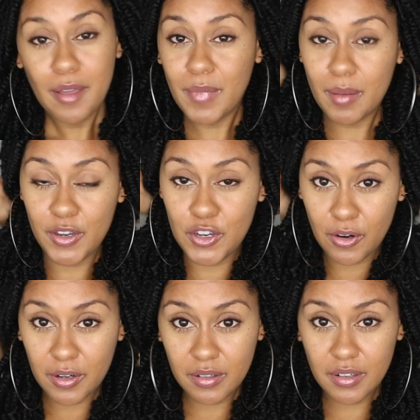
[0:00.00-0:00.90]
Maybe
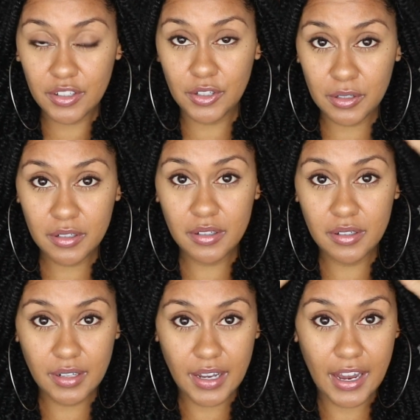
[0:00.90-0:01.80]
your
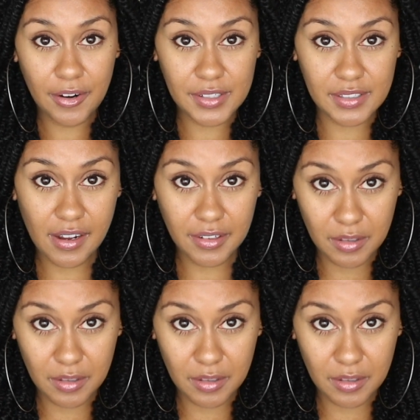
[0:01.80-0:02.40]
hair is not